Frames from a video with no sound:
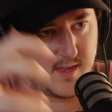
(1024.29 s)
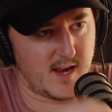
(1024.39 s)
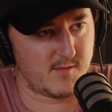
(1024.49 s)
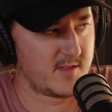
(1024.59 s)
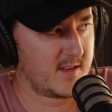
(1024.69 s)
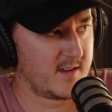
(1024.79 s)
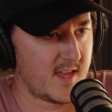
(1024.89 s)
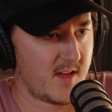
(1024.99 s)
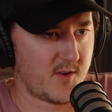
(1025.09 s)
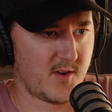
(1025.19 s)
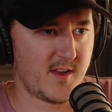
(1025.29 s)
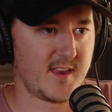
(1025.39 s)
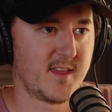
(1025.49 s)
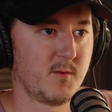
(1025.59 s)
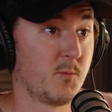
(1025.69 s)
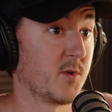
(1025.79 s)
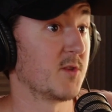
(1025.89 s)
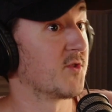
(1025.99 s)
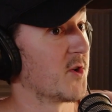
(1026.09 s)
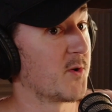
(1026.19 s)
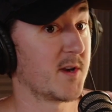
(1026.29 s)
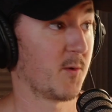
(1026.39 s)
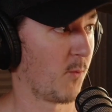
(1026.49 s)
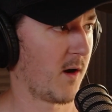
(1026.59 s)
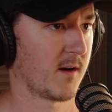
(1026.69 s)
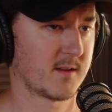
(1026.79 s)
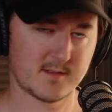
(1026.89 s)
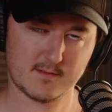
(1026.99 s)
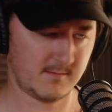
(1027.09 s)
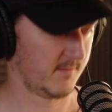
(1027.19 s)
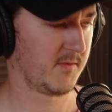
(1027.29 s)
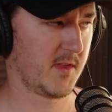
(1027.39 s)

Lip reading: get everything together. And when you do and it works,